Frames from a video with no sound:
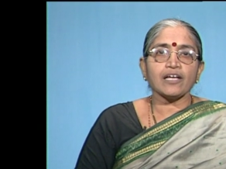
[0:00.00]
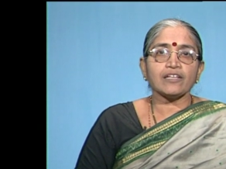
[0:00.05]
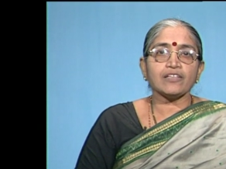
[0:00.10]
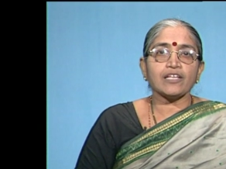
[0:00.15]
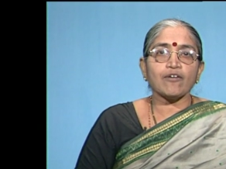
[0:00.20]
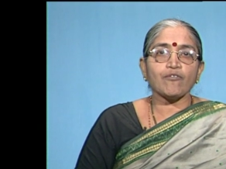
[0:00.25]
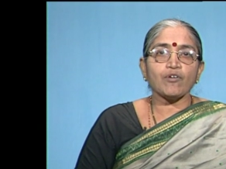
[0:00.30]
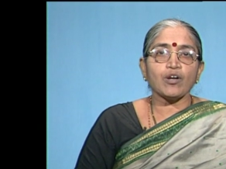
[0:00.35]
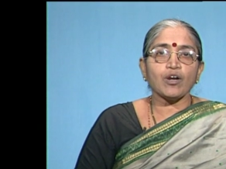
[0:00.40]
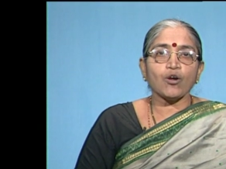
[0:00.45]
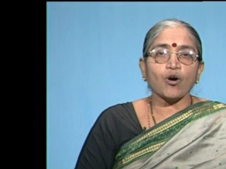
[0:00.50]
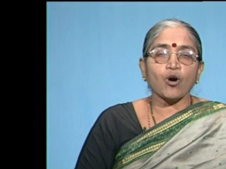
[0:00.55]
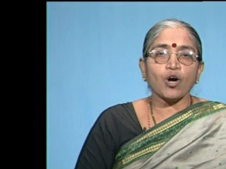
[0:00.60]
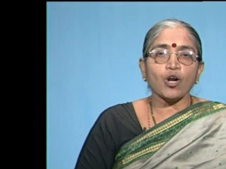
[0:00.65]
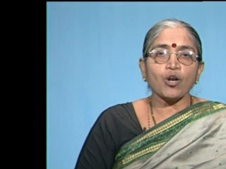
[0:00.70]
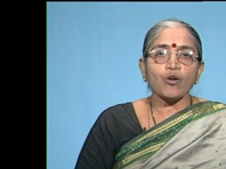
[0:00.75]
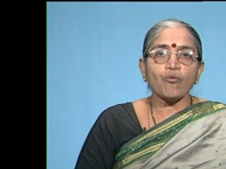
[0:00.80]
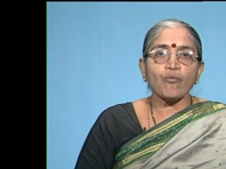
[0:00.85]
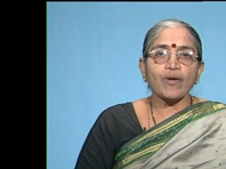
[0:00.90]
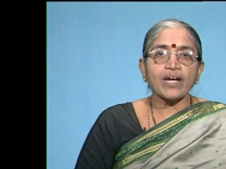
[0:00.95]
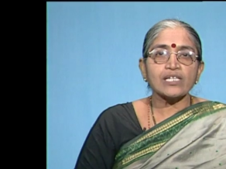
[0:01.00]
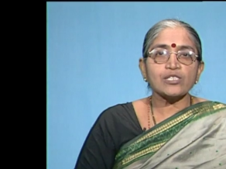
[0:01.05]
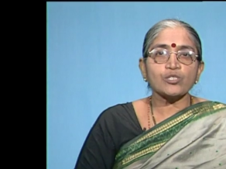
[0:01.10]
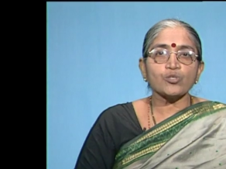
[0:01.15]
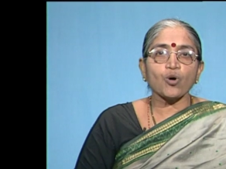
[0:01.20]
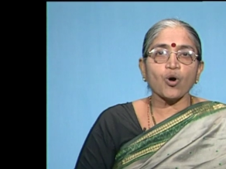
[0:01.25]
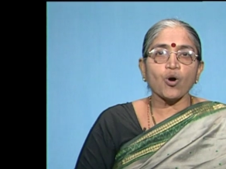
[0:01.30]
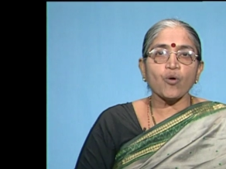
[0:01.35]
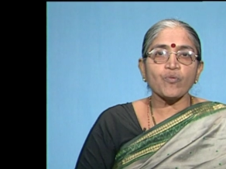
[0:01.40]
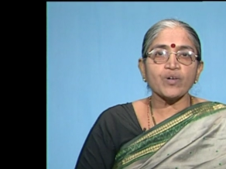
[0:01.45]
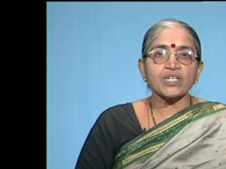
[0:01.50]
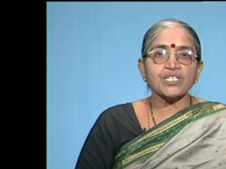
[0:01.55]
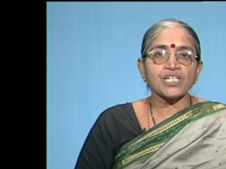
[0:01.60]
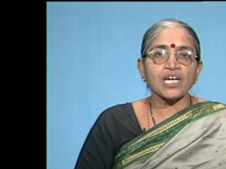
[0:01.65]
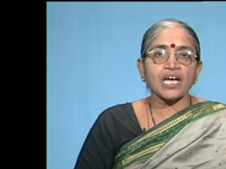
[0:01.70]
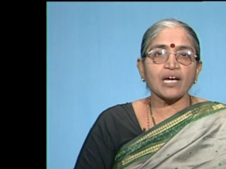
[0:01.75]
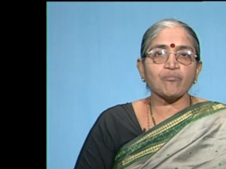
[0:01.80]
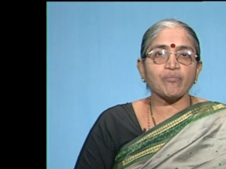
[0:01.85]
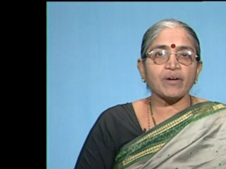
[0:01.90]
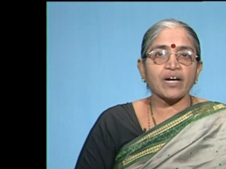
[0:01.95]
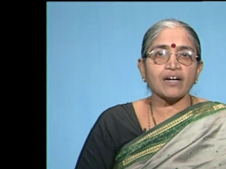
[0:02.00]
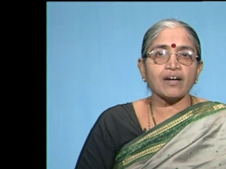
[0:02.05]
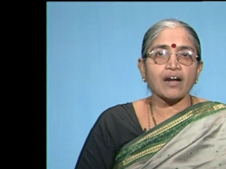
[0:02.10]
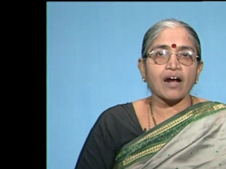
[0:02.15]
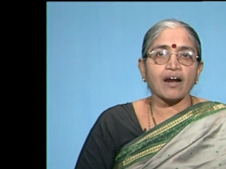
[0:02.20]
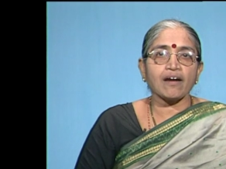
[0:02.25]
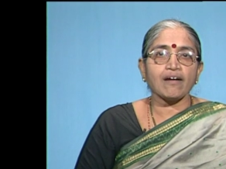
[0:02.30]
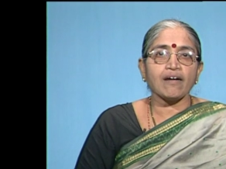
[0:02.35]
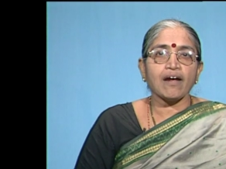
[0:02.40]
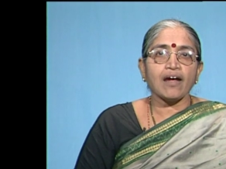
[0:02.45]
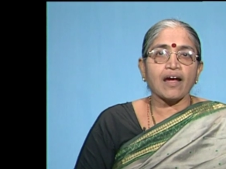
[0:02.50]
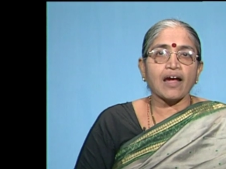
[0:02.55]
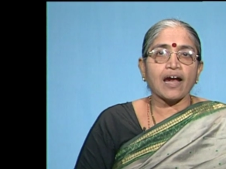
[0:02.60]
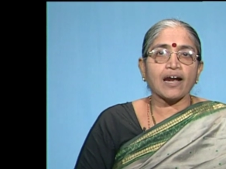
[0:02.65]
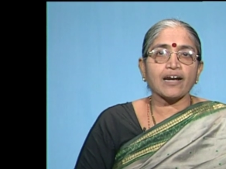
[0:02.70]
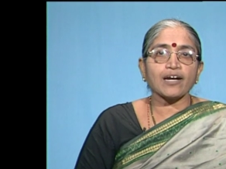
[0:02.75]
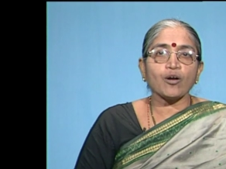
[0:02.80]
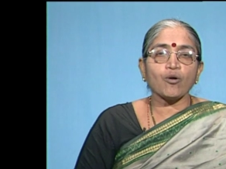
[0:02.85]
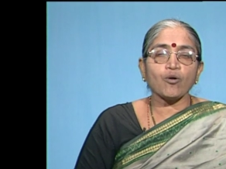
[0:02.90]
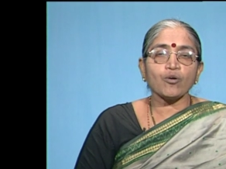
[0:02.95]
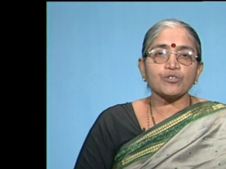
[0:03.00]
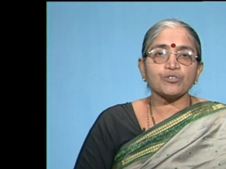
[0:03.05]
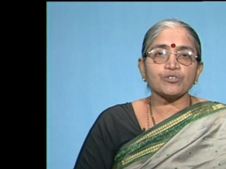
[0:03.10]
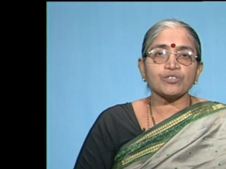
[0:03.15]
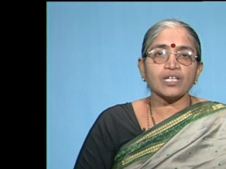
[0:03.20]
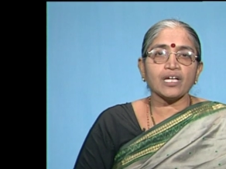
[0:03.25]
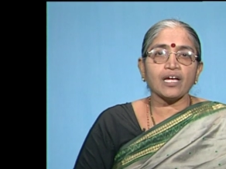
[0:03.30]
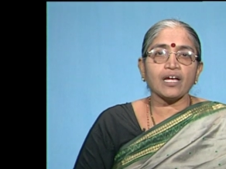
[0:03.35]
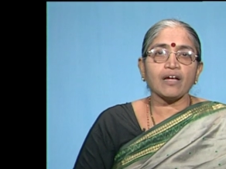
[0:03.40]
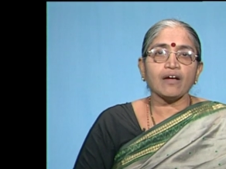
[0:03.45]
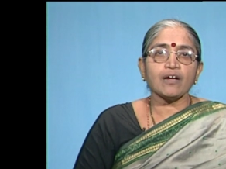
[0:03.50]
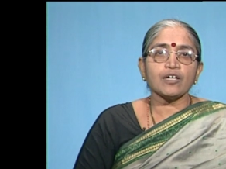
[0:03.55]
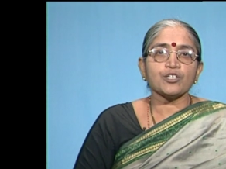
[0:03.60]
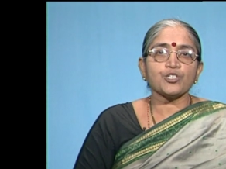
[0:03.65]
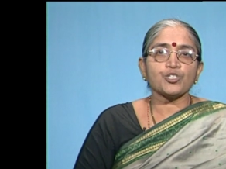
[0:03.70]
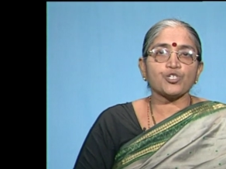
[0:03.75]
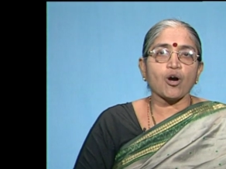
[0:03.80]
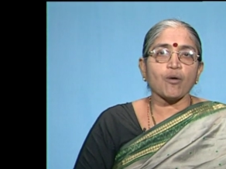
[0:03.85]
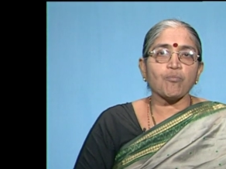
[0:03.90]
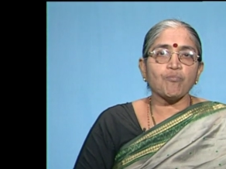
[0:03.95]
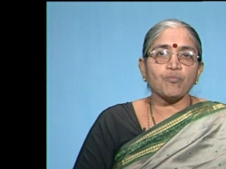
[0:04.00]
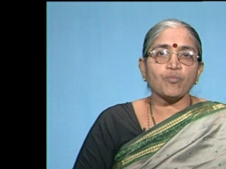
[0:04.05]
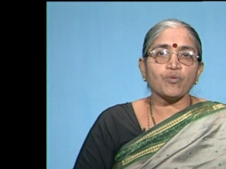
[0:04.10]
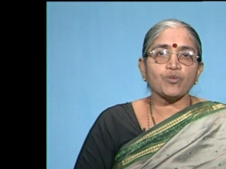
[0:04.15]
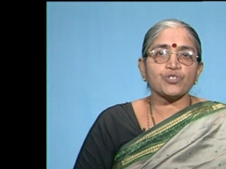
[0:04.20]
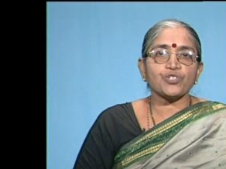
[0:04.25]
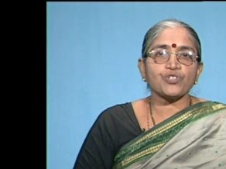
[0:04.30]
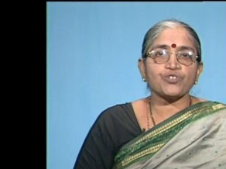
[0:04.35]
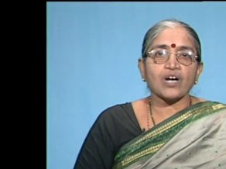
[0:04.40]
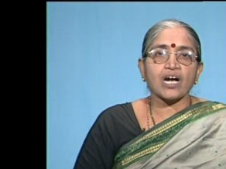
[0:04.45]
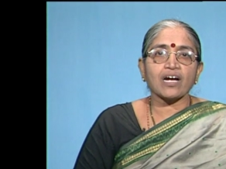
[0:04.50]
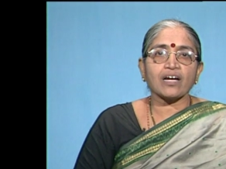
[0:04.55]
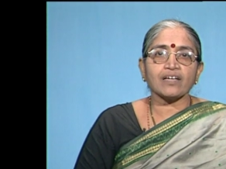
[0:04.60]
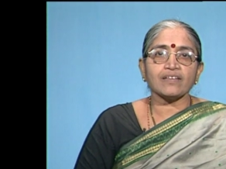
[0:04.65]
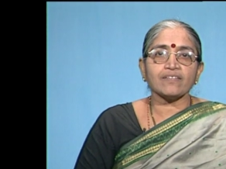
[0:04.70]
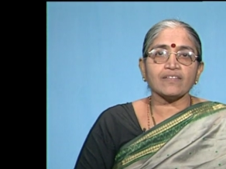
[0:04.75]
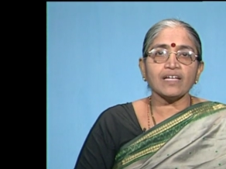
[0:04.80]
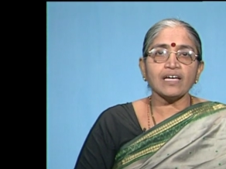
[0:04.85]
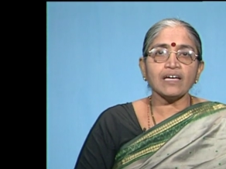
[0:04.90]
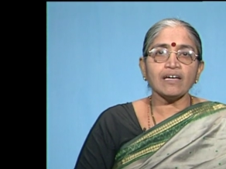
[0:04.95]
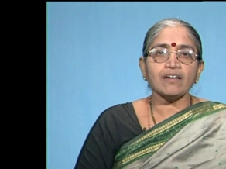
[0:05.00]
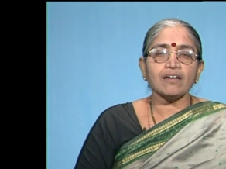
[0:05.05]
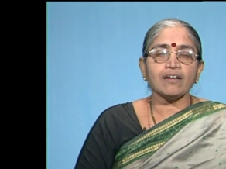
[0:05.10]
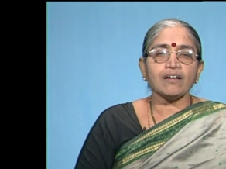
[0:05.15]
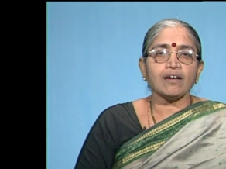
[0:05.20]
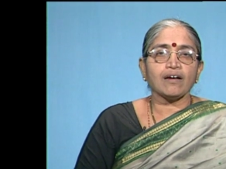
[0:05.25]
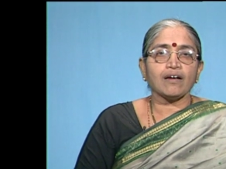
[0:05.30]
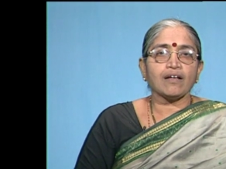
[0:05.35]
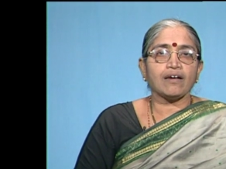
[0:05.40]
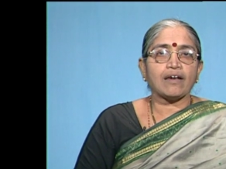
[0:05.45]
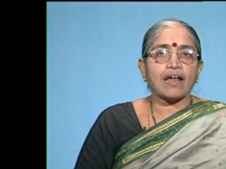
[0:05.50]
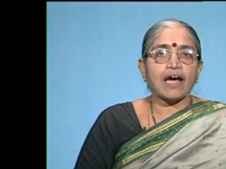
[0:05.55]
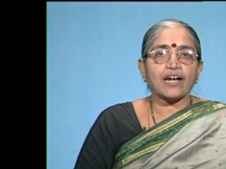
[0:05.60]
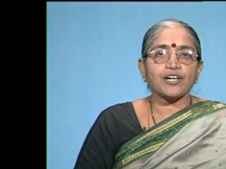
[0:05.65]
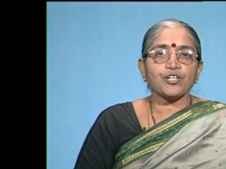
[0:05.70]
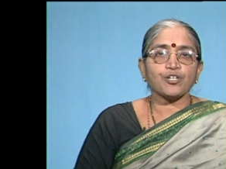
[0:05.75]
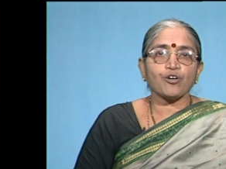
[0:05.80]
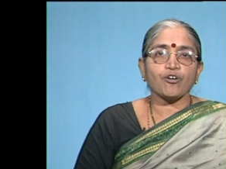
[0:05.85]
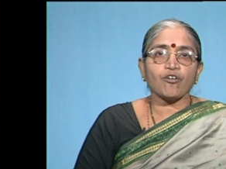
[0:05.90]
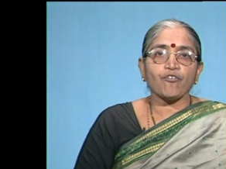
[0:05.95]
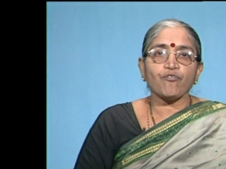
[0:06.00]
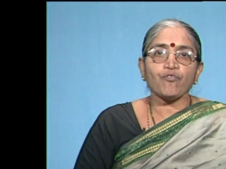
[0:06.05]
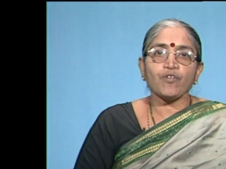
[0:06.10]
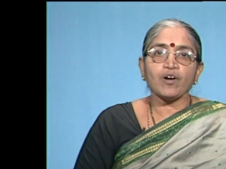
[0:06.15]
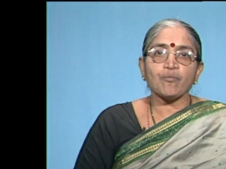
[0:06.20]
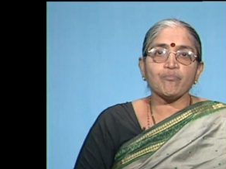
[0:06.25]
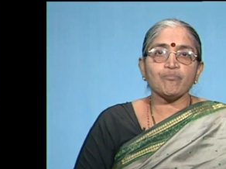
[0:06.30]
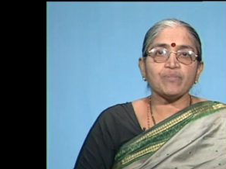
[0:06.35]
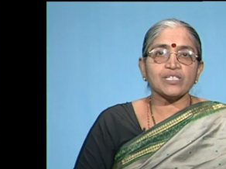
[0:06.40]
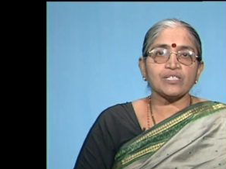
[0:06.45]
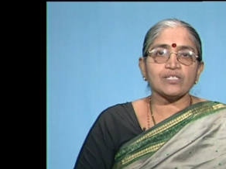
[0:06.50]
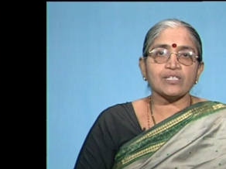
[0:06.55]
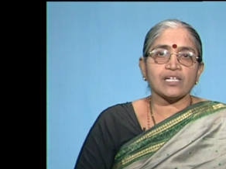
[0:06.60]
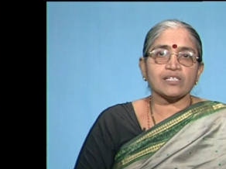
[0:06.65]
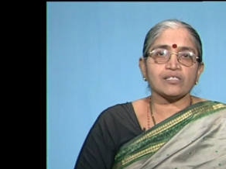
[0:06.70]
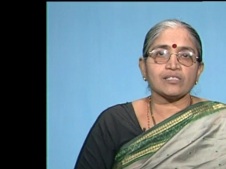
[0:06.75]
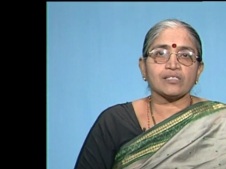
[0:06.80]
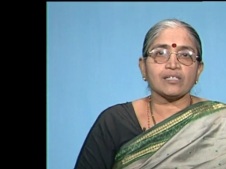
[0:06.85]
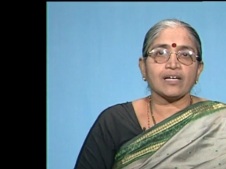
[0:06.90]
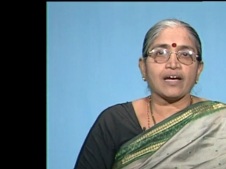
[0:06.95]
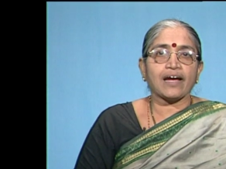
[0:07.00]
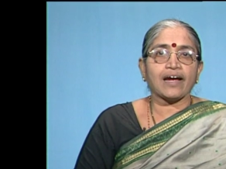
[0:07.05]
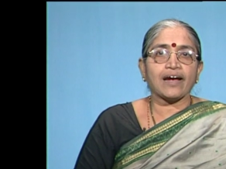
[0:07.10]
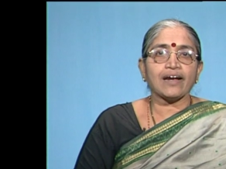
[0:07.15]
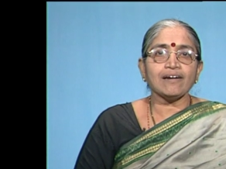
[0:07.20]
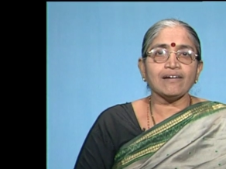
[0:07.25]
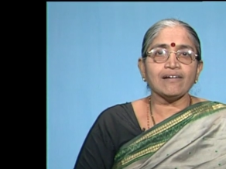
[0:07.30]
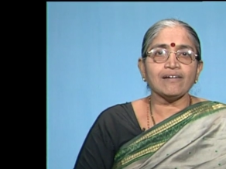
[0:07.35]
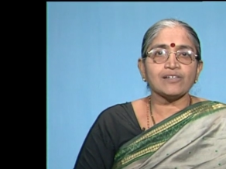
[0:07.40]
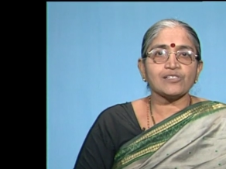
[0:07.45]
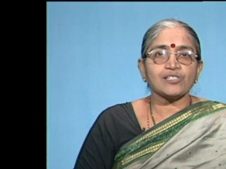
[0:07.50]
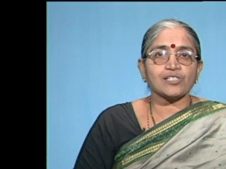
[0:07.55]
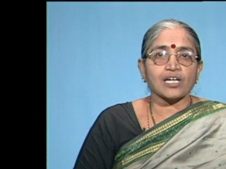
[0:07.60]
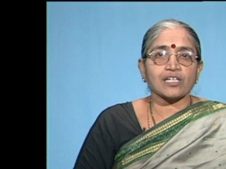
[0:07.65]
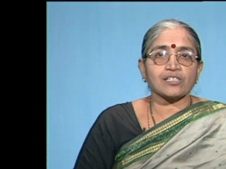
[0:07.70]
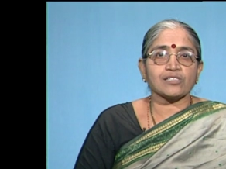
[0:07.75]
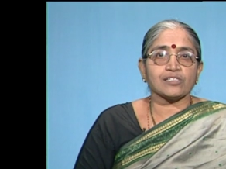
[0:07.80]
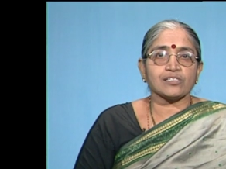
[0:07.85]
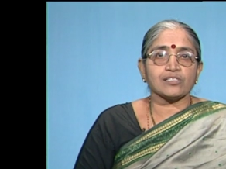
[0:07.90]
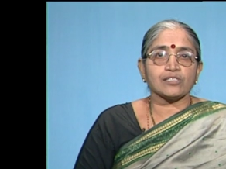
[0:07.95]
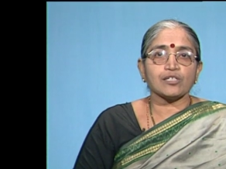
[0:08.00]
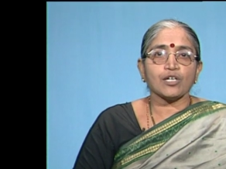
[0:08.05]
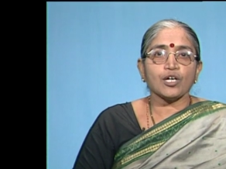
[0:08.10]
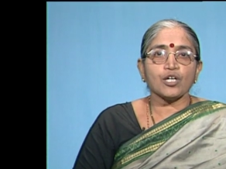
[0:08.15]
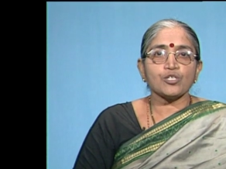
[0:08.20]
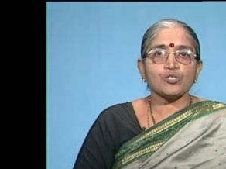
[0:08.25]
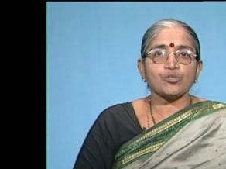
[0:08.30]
they will always overtake Bernard and go to the topmost rung in the ladder of business and success.